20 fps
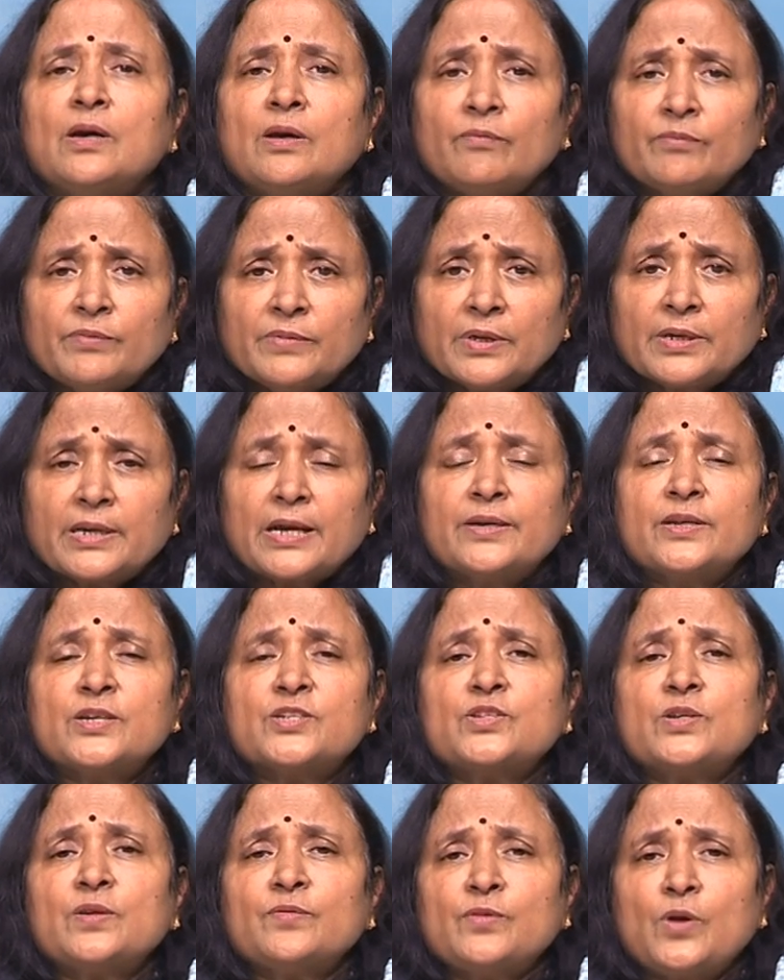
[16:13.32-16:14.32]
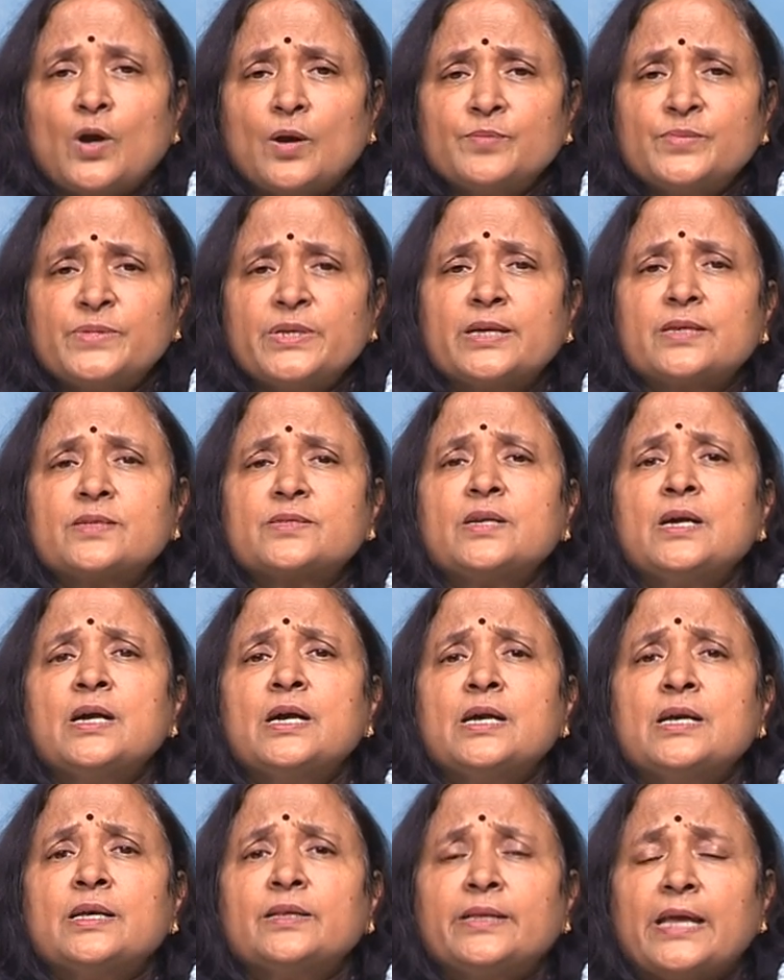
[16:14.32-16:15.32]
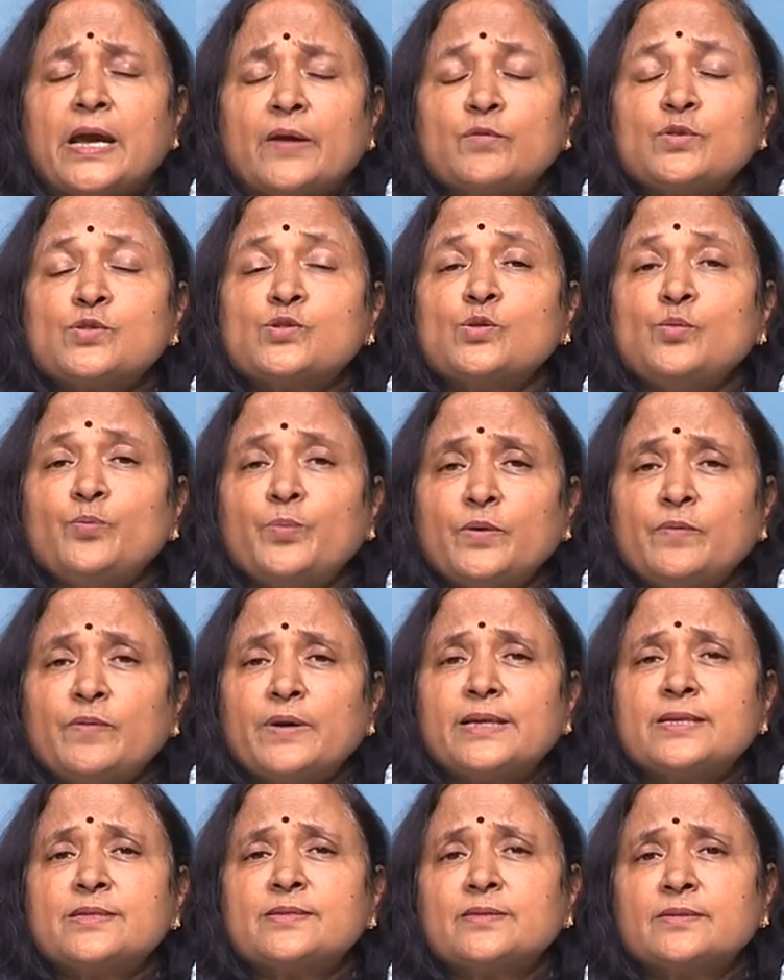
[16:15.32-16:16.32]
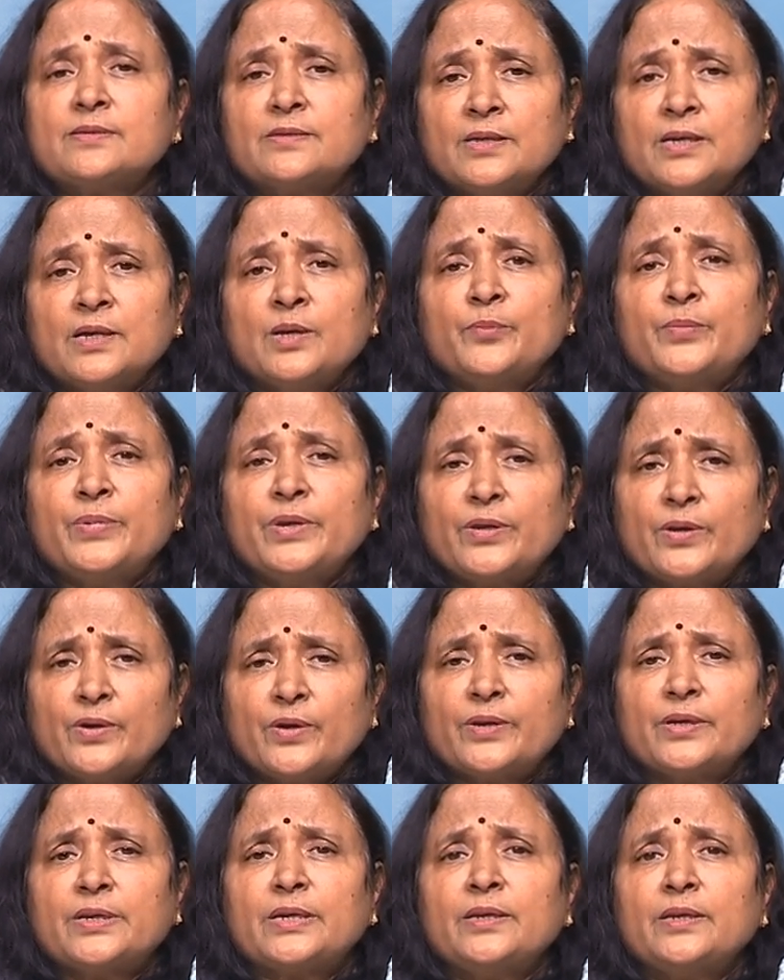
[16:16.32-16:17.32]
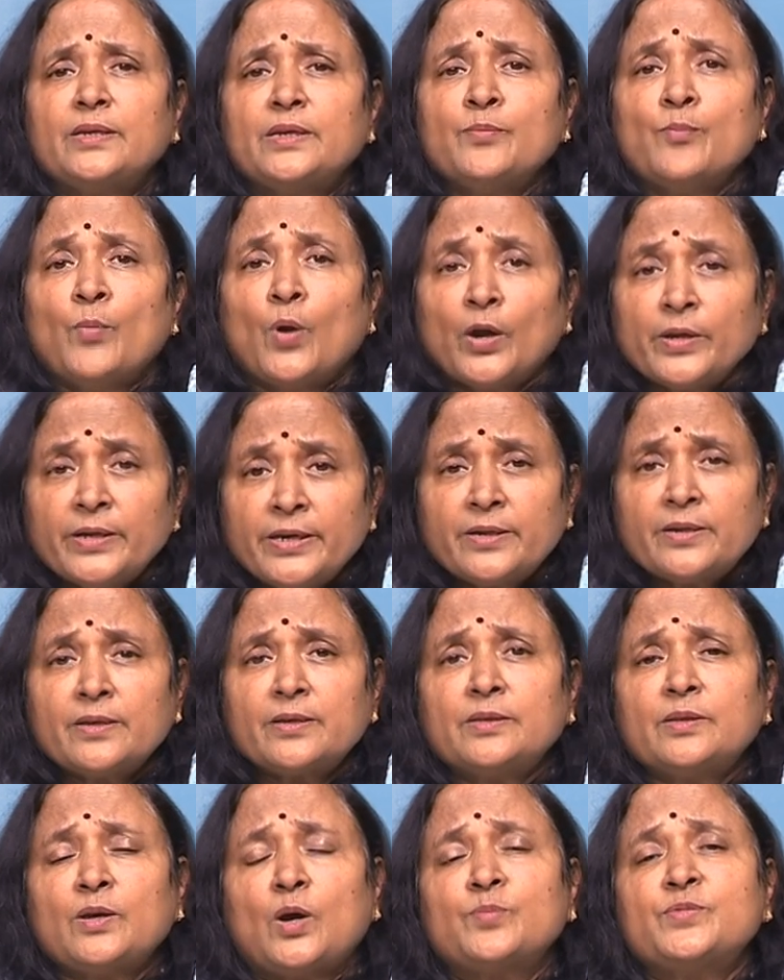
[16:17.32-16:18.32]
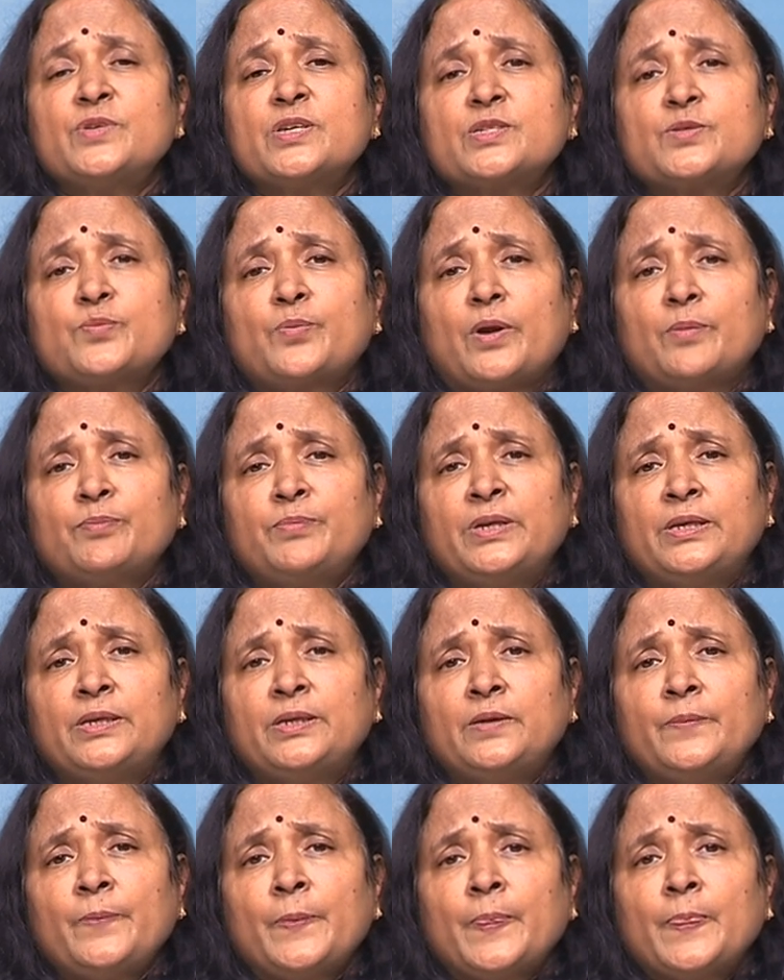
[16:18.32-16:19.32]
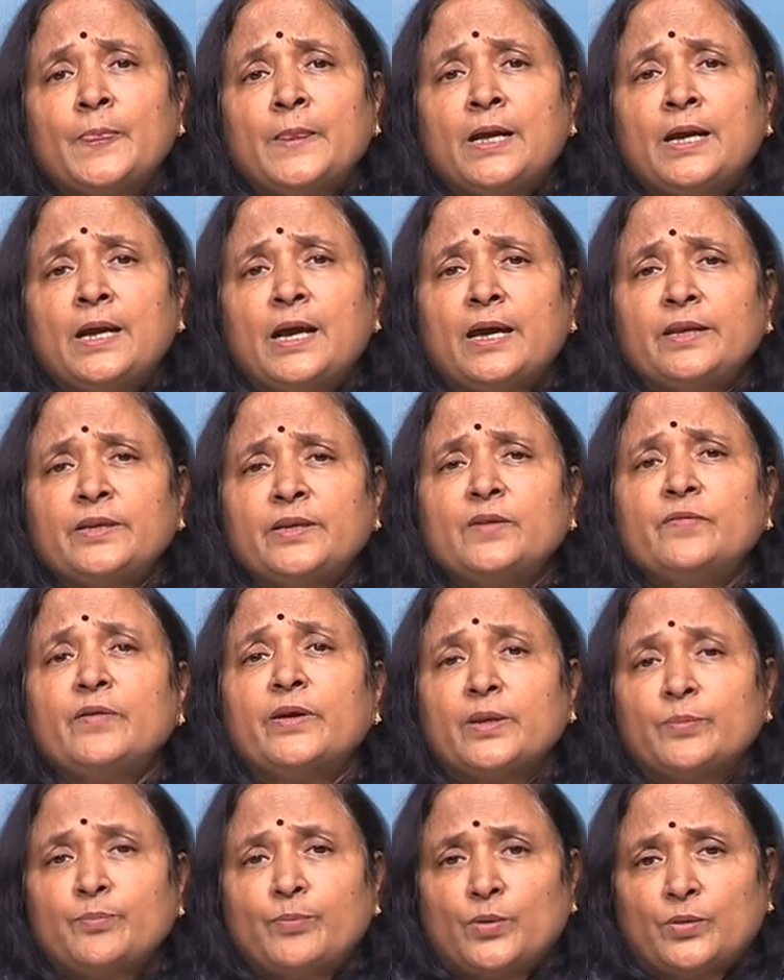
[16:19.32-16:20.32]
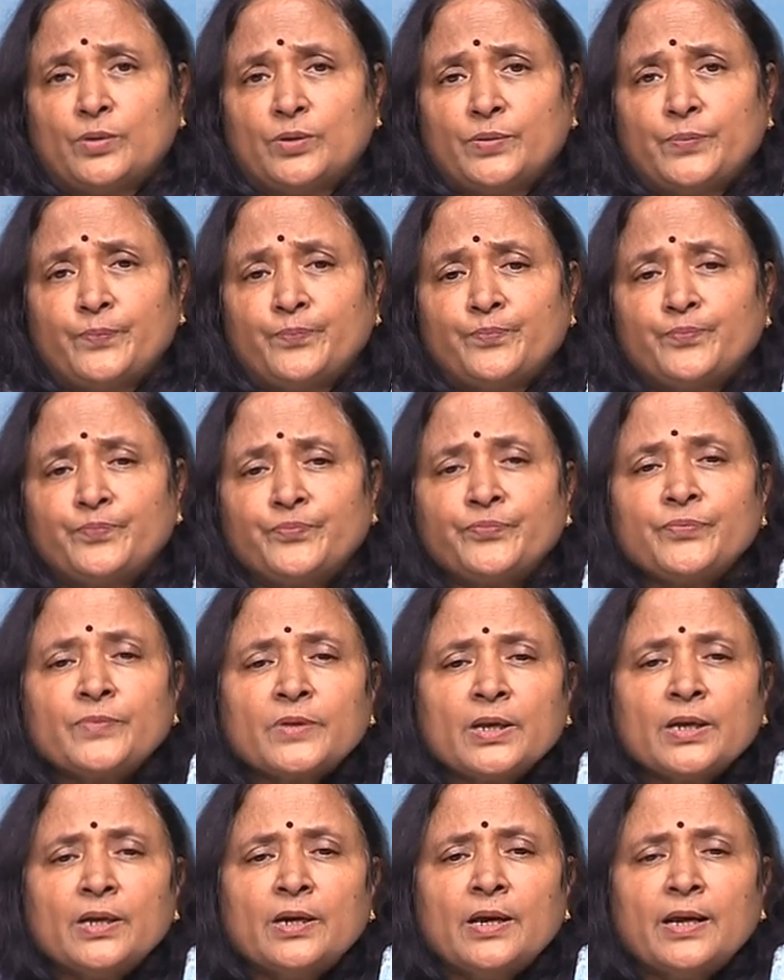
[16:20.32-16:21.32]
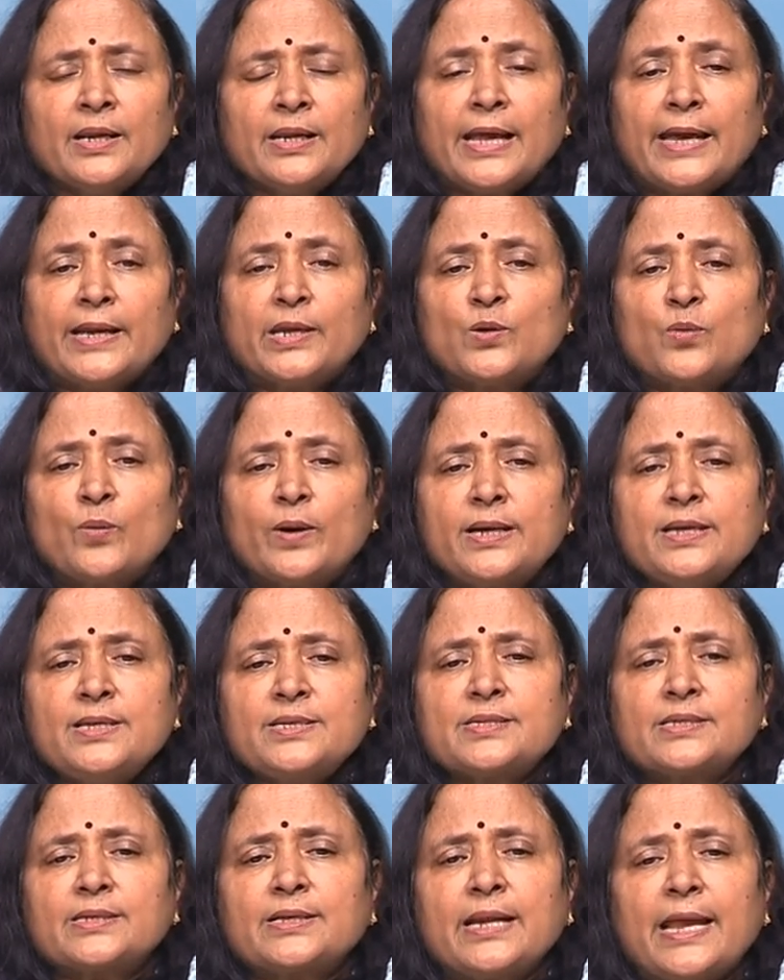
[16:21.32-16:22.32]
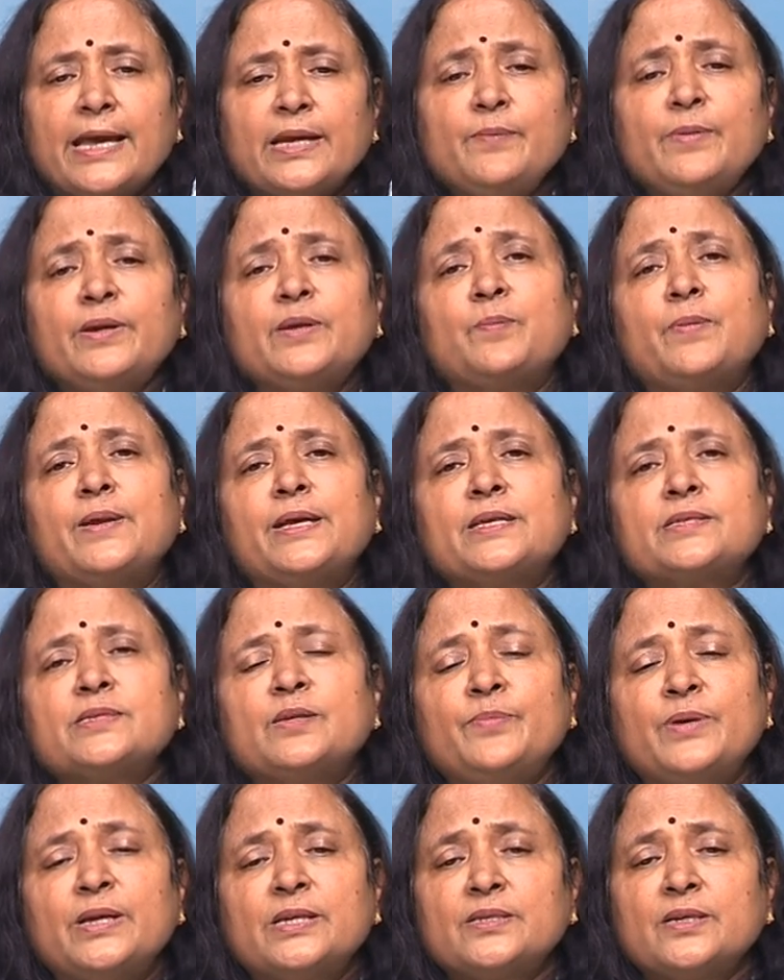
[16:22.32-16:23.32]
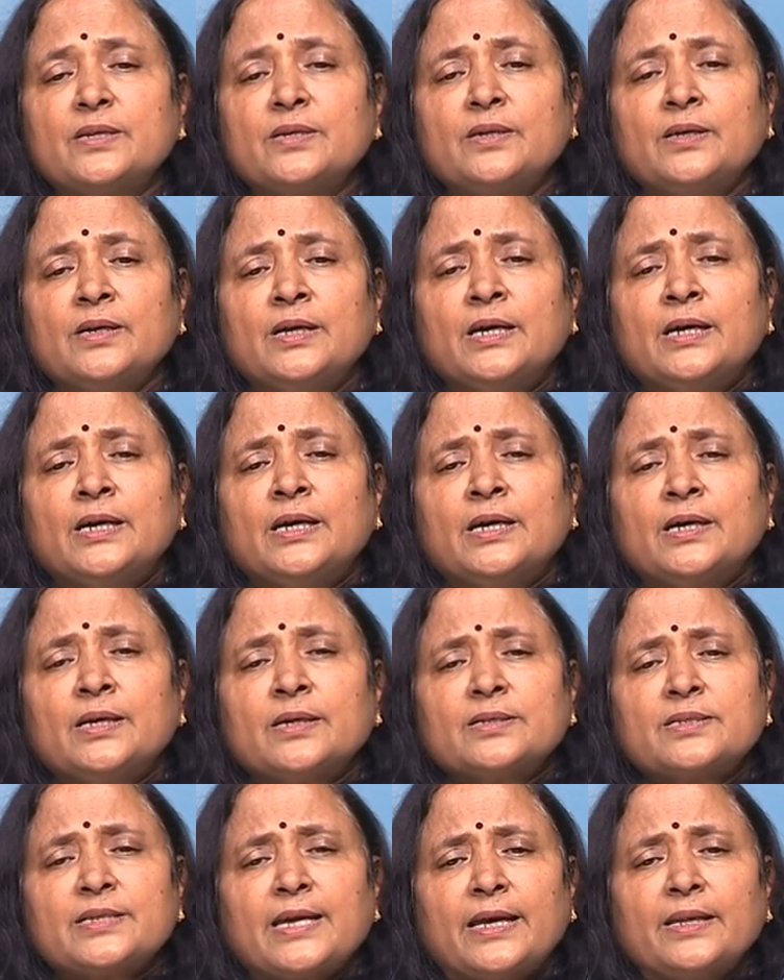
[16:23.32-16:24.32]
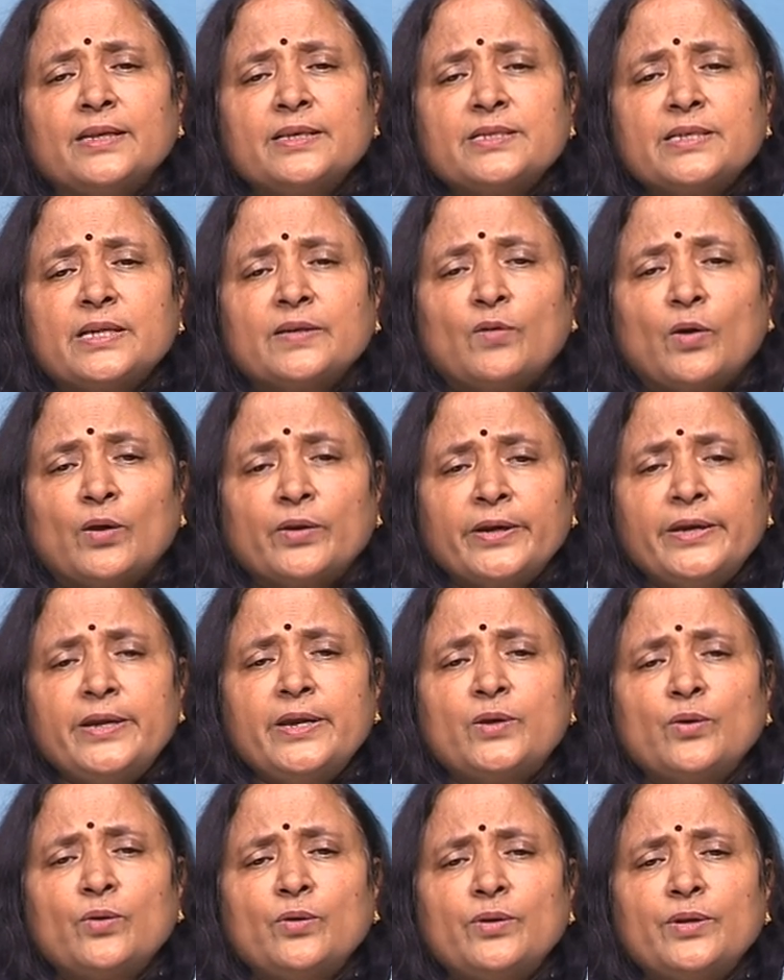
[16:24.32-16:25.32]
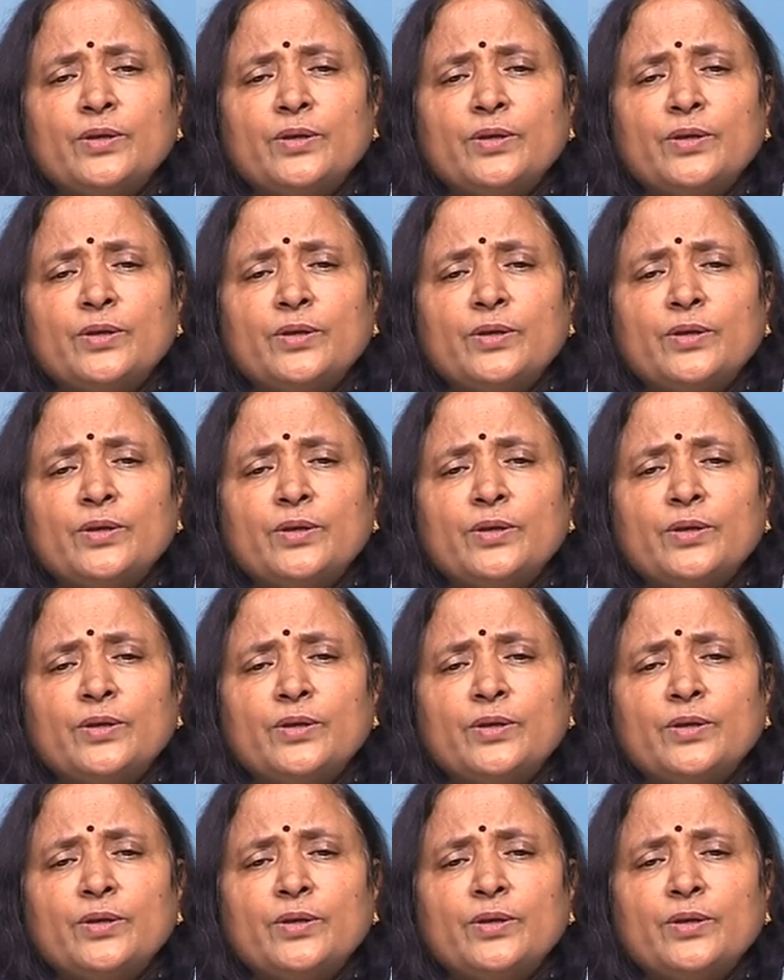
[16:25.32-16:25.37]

the condition of the objects, they have to supervise it periodically, monitor the objects properly and give a report. Likewise, climate plays a major challenge, I have already told